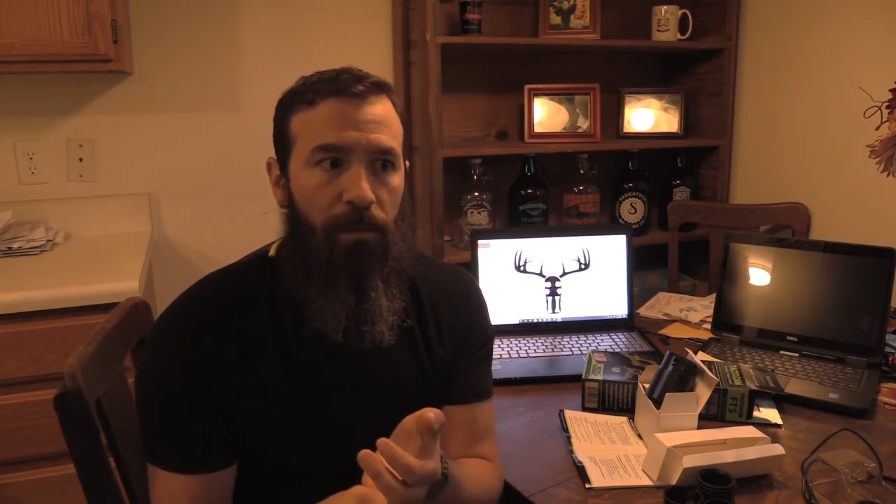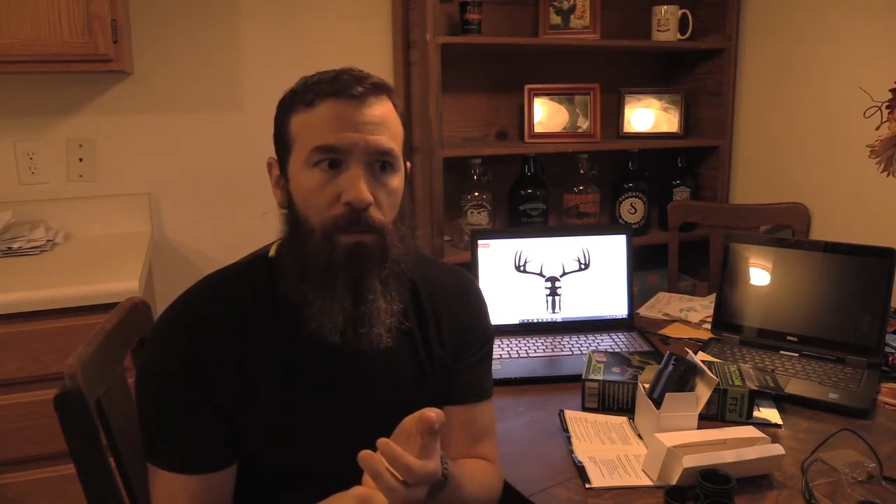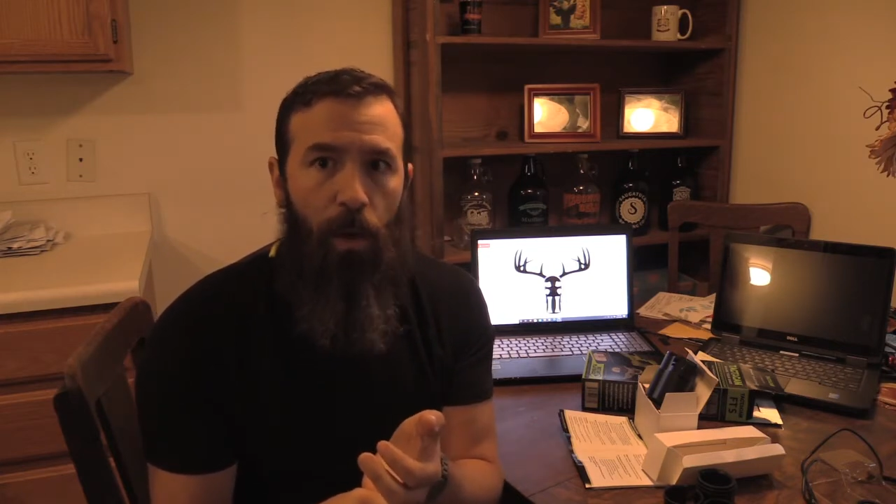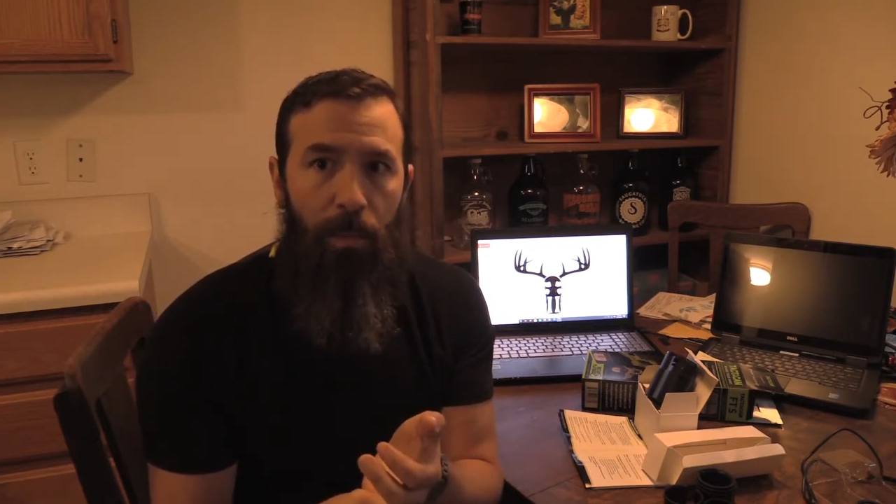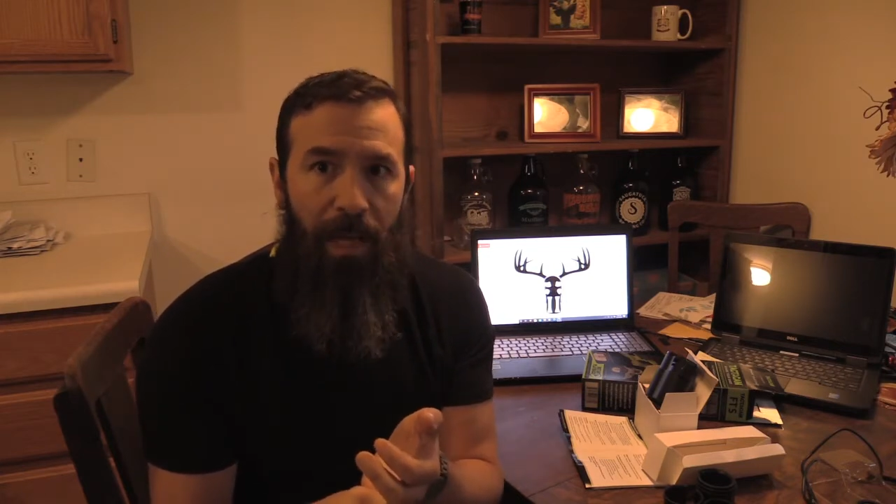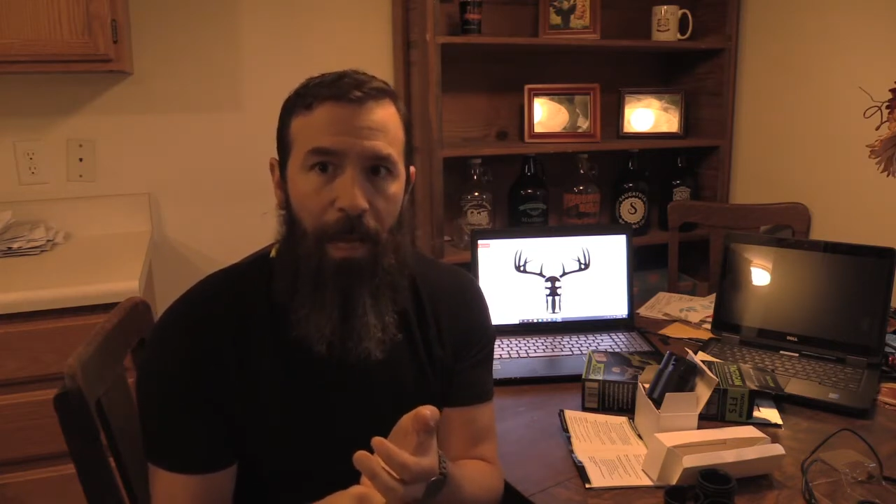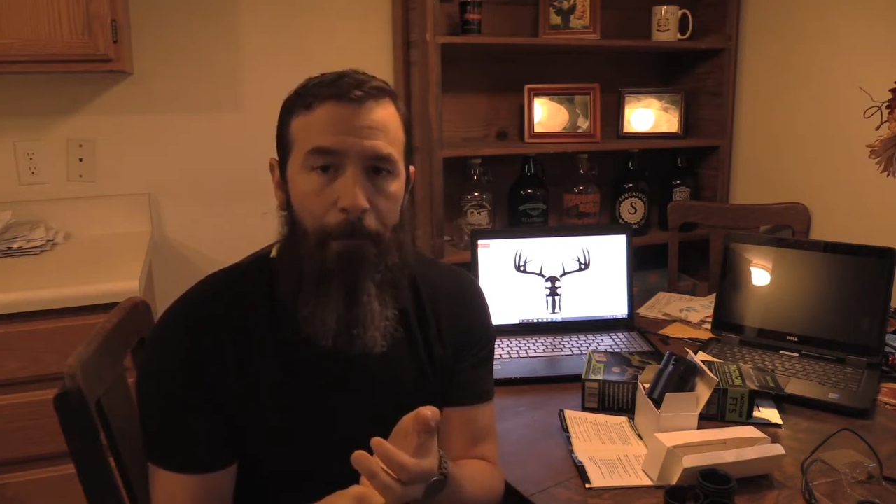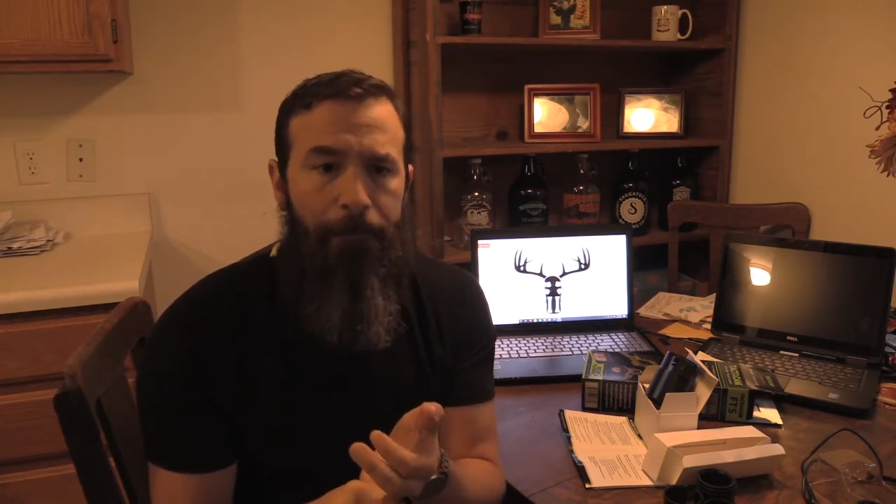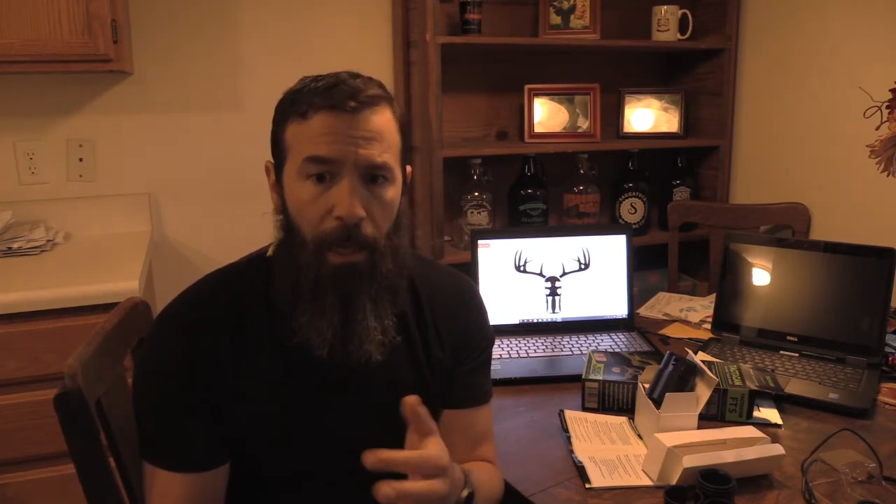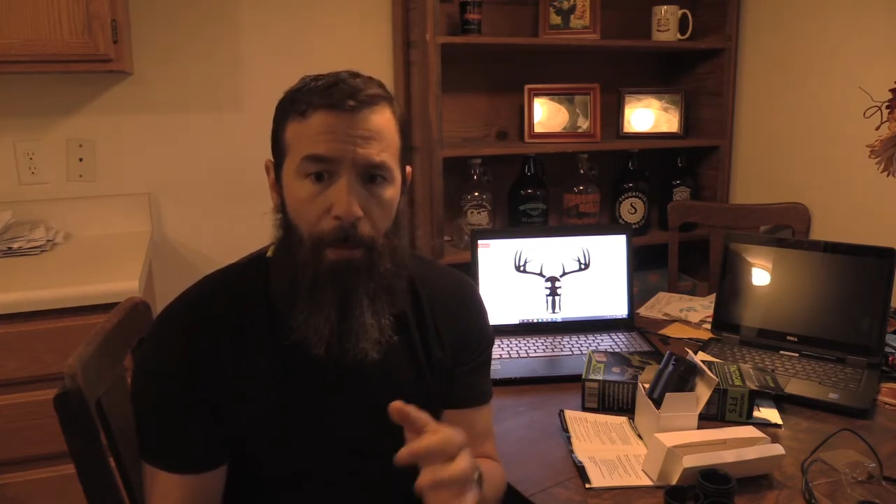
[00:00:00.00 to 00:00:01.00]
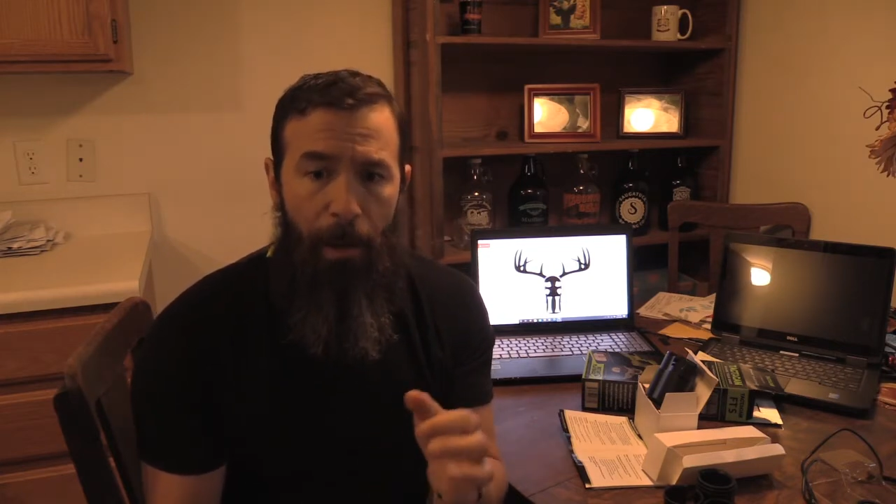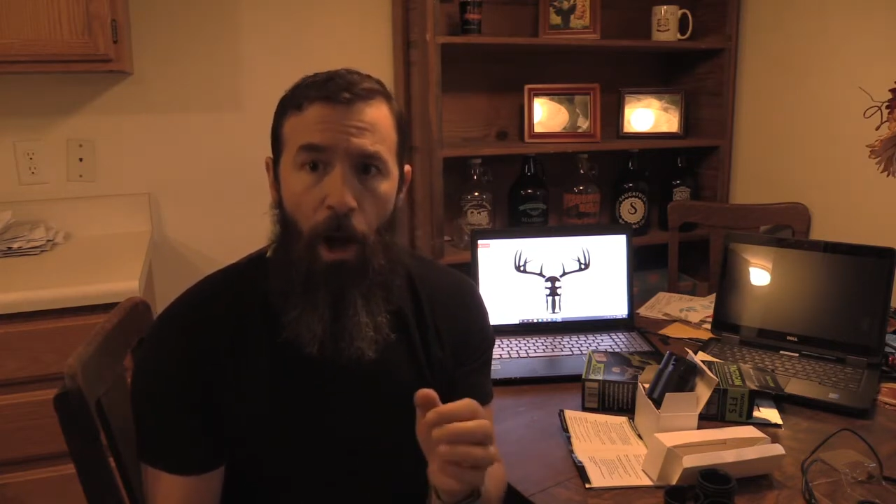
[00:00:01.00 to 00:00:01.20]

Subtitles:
Scope Cam. I